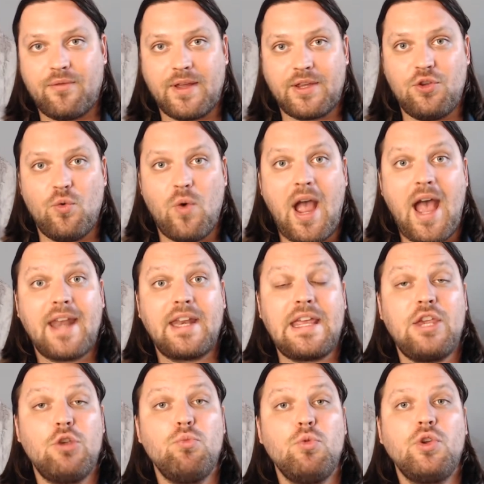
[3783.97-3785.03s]
like you had a
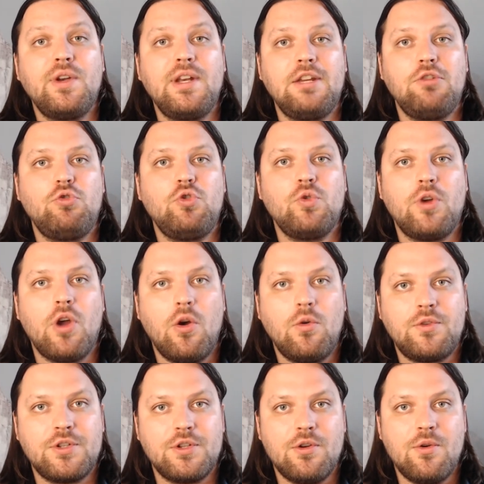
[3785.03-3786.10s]
community to
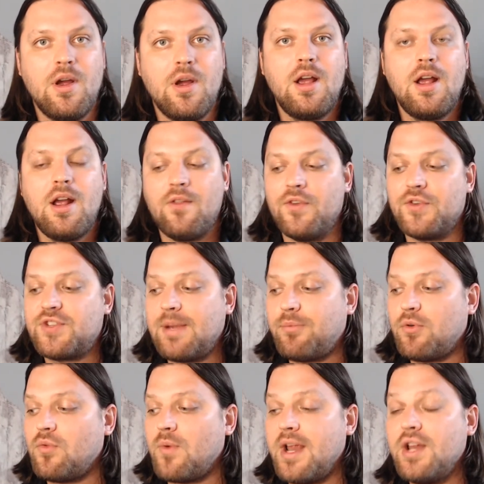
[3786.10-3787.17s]
go to. The
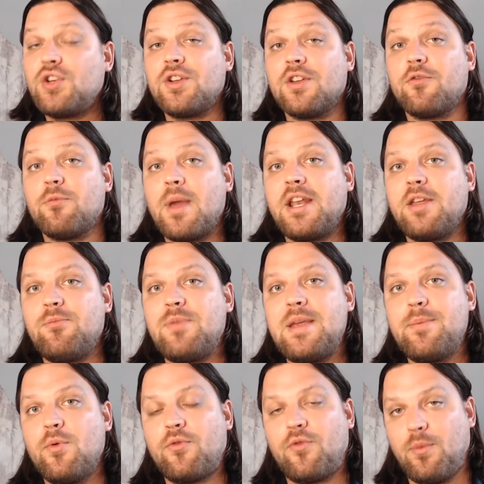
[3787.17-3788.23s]
separation of many
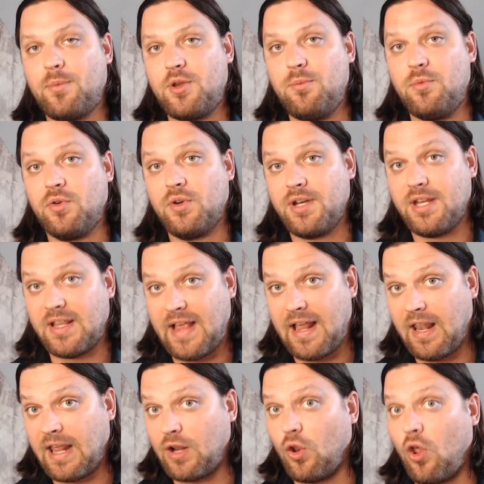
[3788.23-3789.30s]
people from community in
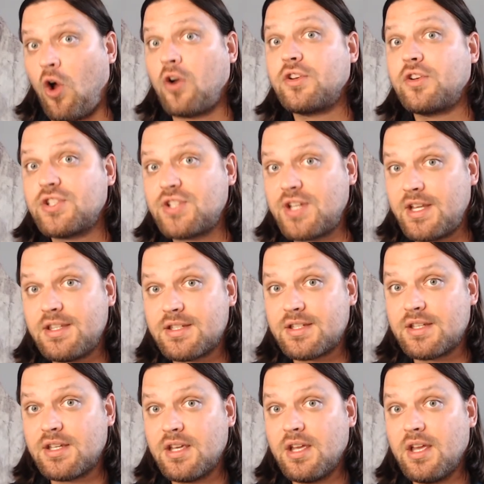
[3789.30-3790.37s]
that like large
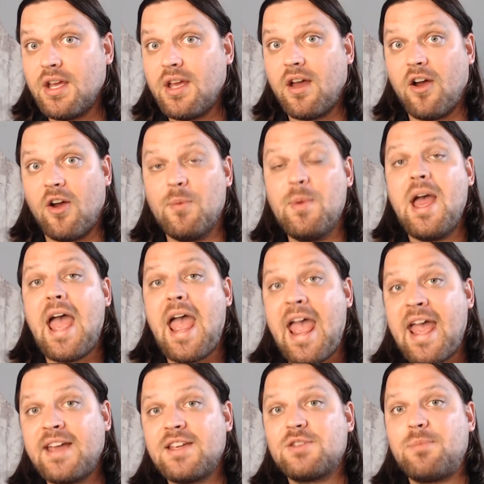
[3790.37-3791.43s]
sense
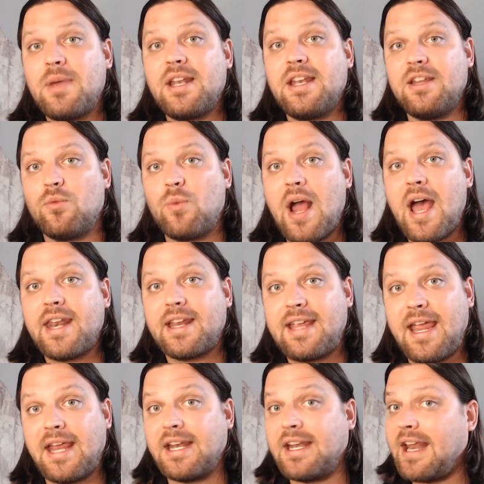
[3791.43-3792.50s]
has been
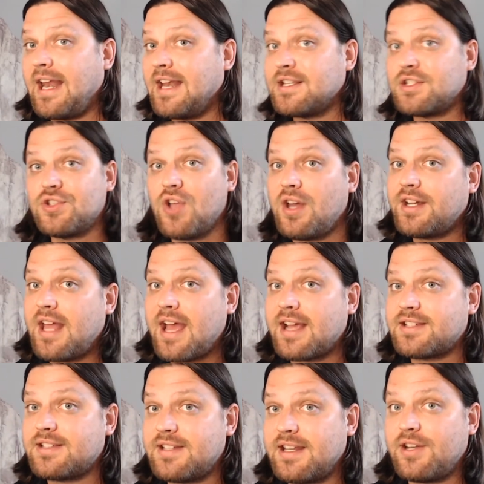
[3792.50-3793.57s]
eradicated, and it's not an
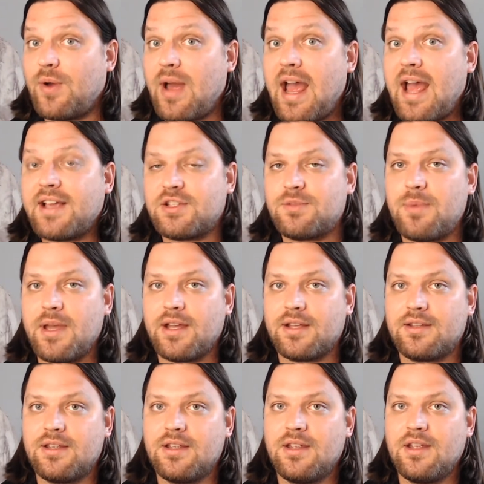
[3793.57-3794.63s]
accidental
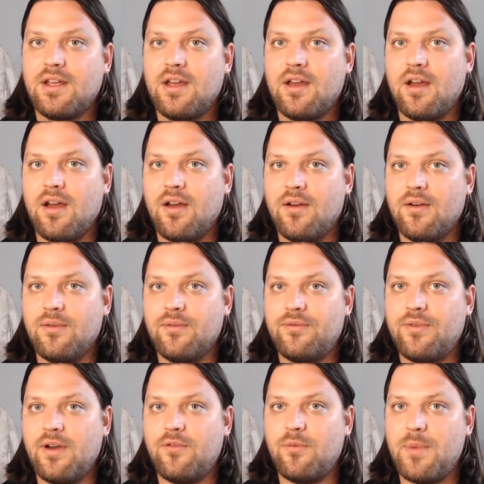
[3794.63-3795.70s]
aspect
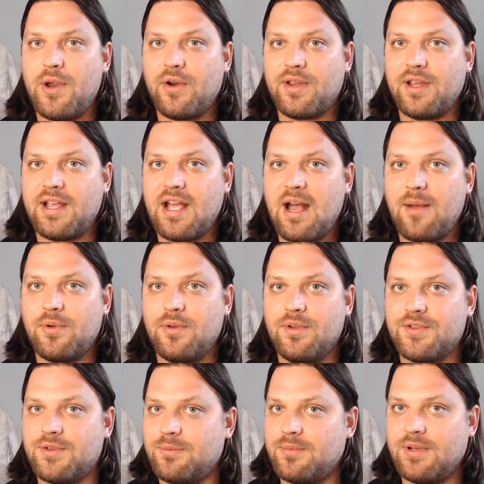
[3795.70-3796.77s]
of American
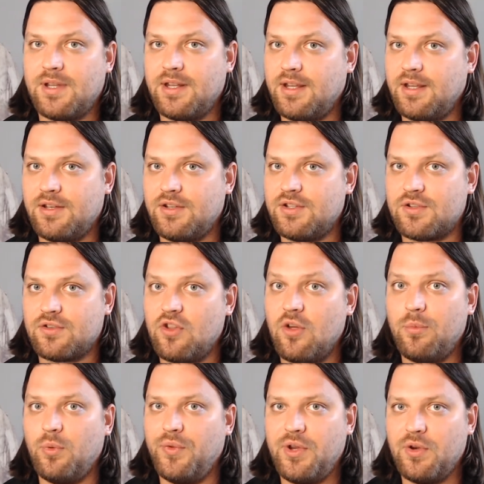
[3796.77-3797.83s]
capitalism and just
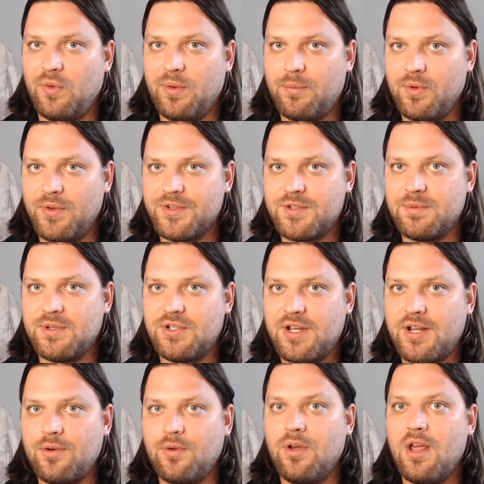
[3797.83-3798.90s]
global neoliberalism in
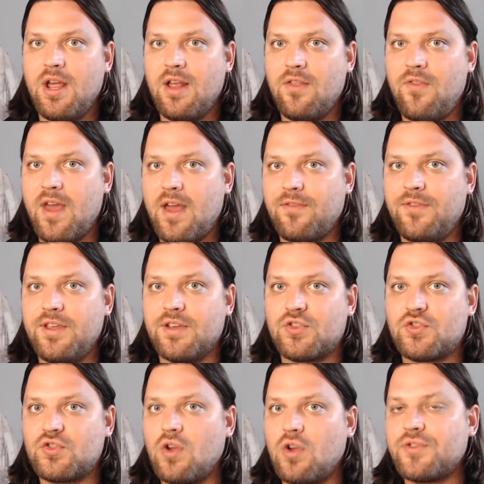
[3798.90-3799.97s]
general, that the
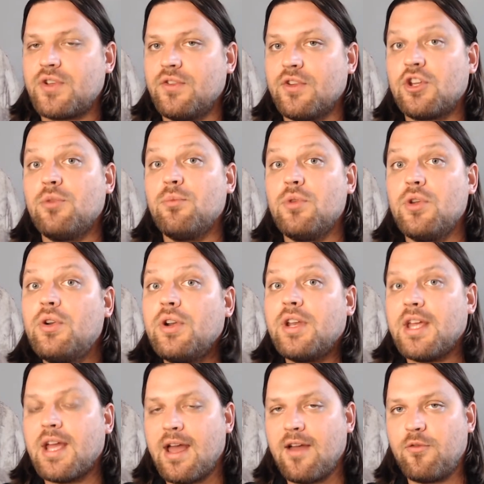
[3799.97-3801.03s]
assaults on the
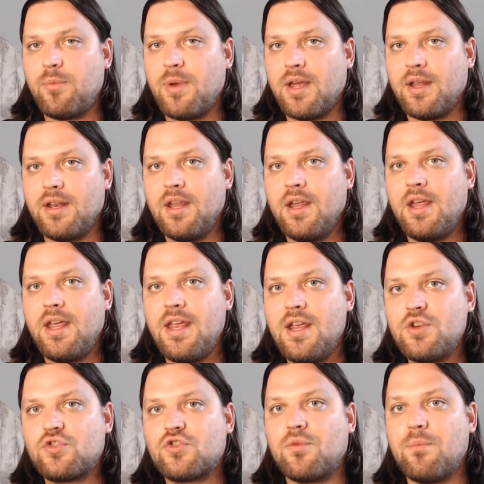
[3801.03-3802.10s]
community have been
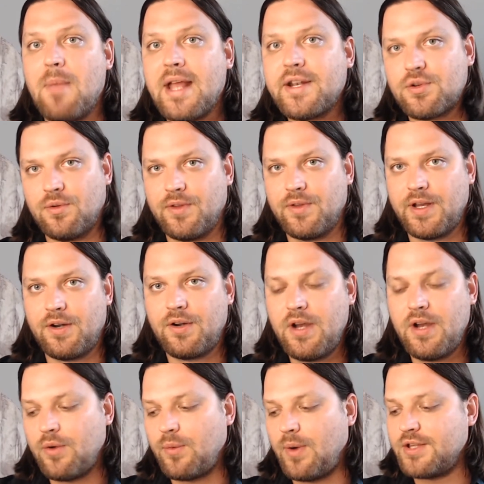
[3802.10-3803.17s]
instrumental there,
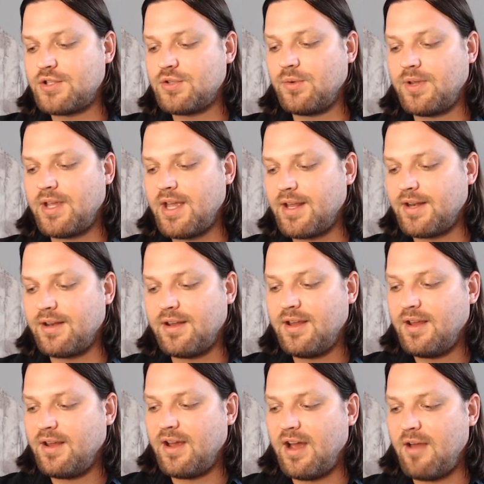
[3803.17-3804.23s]
right? So again,
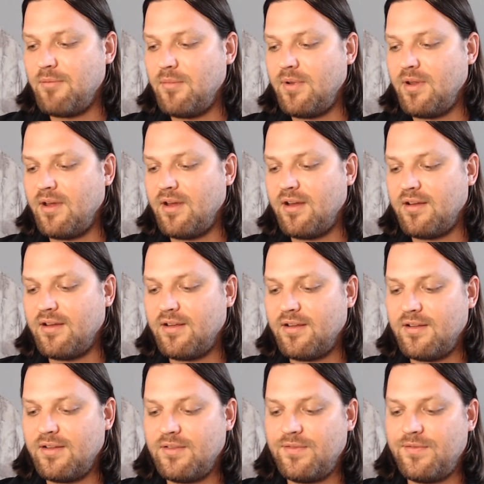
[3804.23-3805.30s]

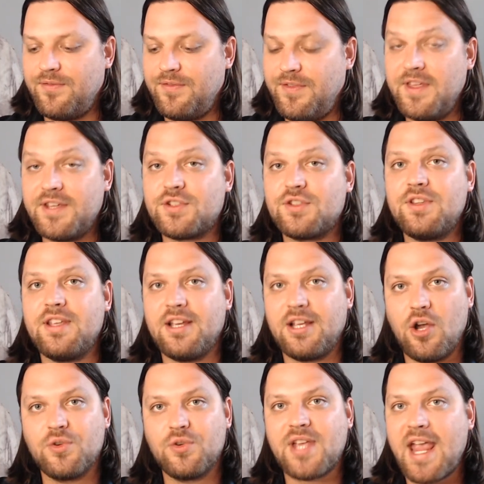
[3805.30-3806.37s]

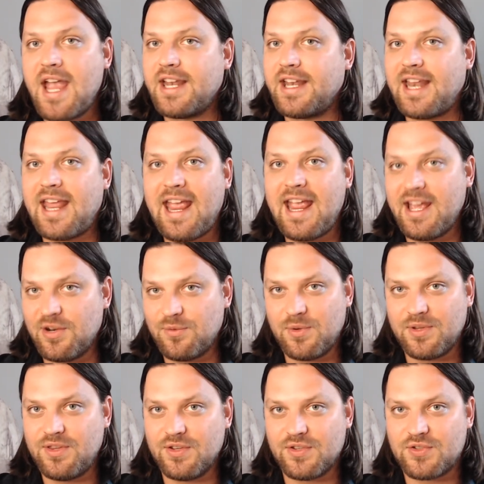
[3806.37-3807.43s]
it goes hand in hand
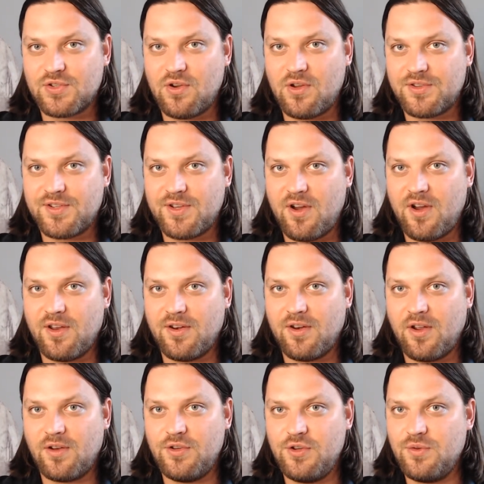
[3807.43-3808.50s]
with the assault
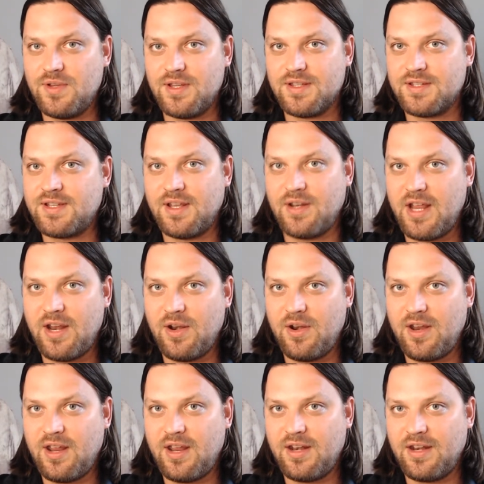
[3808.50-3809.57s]
on unions
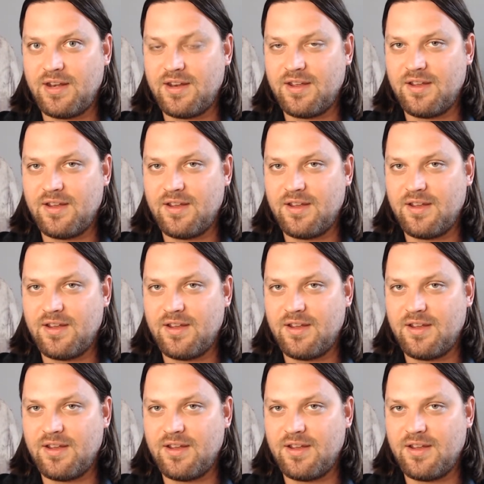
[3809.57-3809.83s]
and